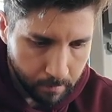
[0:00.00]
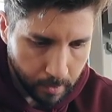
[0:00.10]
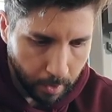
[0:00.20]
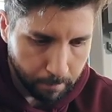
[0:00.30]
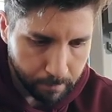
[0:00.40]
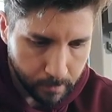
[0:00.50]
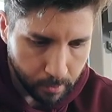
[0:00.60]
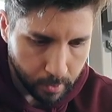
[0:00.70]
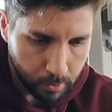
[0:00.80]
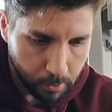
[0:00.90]
Yeah,
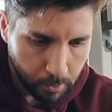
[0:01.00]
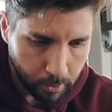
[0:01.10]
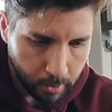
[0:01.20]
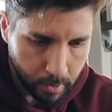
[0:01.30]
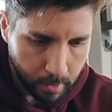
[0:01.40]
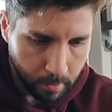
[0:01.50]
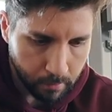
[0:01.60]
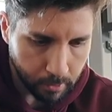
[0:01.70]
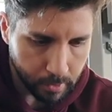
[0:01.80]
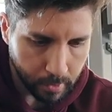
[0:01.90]
so I did 230
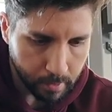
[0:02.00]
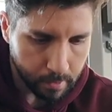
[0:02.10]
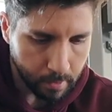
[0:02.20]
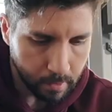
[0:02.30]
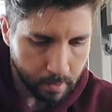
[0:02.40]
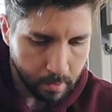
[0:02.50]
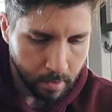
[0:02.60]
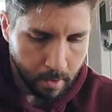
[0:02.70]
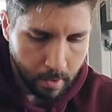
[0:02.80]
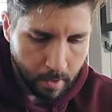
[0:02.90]
for 6.
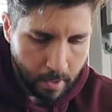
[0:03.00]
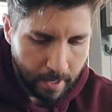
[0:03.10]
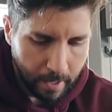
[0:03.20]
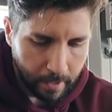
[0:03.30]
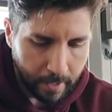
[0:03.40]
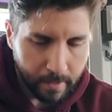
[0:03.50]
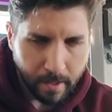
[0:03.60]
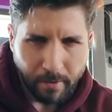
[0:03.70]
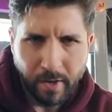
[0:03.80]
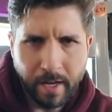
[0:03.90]
Again,
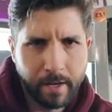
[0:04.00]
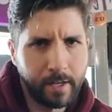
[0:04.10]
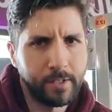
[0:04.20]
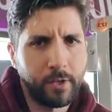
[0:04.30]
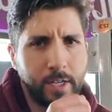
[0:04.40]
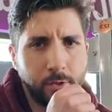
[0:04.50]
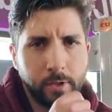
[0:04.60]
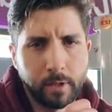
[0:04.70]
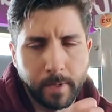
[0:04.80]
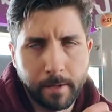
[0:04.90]
like if I didn't tell you guys
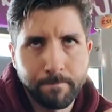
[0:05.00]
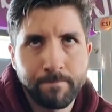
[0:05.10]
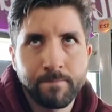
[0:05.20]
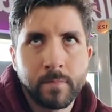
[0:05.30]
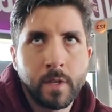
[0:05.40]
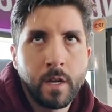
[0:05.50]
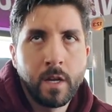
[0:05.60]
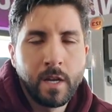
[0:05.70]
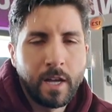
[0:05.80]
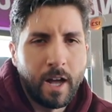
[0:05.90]
earlier, but
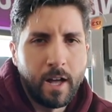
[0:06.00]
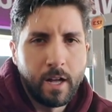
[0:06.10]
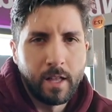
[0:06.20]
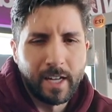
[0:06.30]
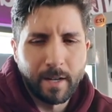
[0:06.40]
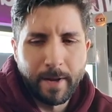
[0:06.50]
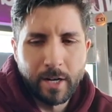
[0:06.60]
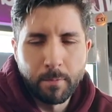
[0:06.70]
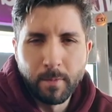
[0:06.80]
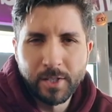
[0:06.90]
like about a
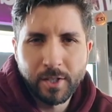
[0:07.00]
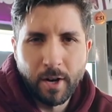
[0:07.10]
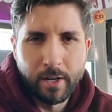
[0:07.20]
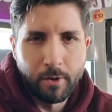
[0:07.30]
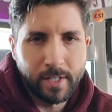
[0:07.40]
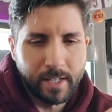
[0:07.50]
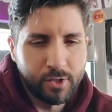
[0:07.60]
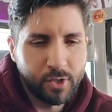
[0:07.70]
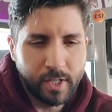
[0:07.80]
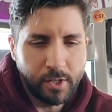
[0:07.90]
couple months ago, I noticed like a
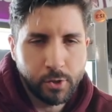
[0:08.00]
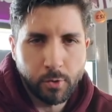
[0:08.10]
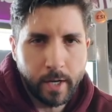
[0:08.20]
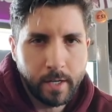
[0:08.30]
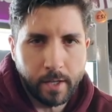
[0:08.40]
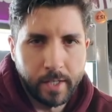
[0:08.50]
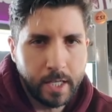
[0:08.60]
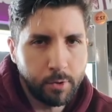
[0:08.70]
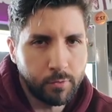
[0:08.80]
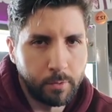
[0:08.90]
chest strain. I think
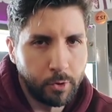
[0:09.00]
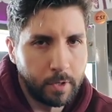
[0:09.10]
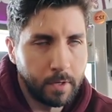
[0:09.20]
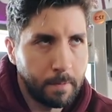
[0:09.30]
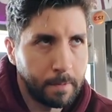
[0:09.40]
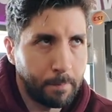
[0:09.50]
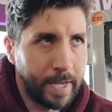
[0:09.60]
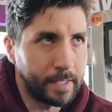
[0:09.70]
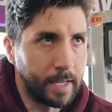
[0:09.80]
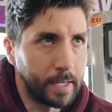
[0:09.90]
it was from doing
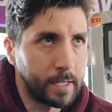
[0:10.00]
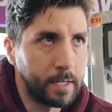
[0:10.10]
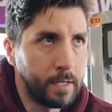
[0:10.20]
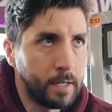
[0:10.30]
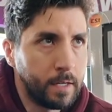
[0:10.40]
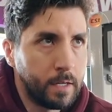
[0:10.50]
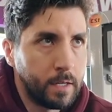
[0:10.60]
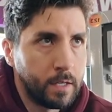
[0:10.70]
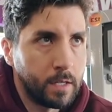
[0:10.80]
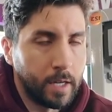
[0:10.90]
pec deck.
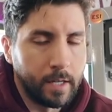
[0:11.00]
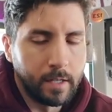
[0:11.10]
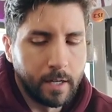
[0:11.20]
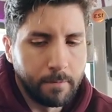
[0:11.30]
And